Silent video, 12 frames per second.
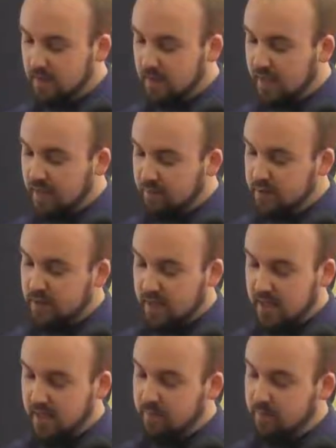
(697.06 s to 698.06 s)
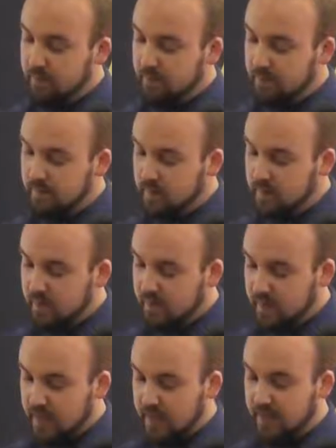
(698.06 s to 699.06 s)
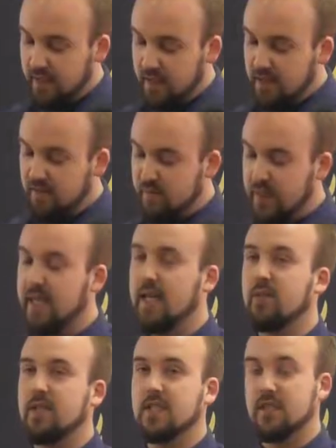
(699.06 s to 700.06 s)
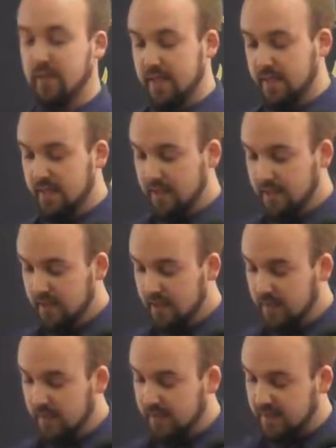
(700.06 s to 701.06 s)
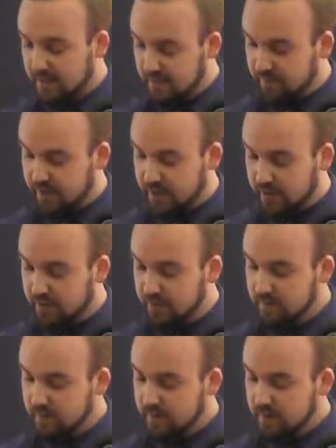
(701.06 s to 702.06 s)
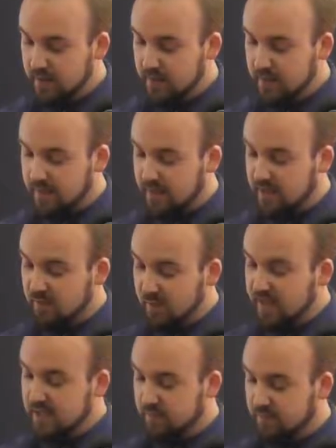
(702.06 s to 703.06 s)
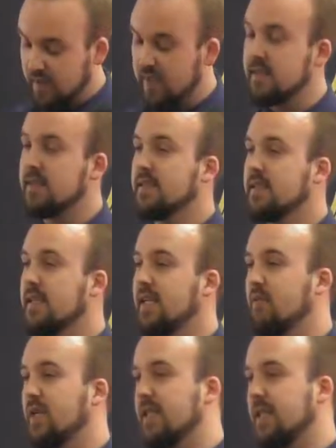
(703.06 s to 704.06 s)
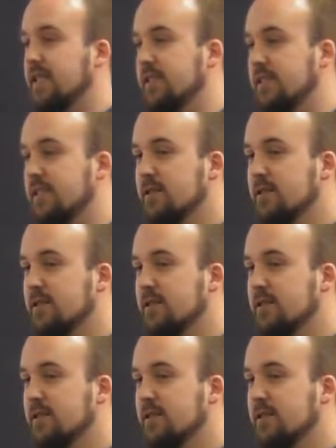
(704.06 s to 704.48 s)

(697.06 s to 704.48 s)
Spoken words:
Thank you for your time and the honor of being able to speak at this convention. Now let's make some friends and win elections.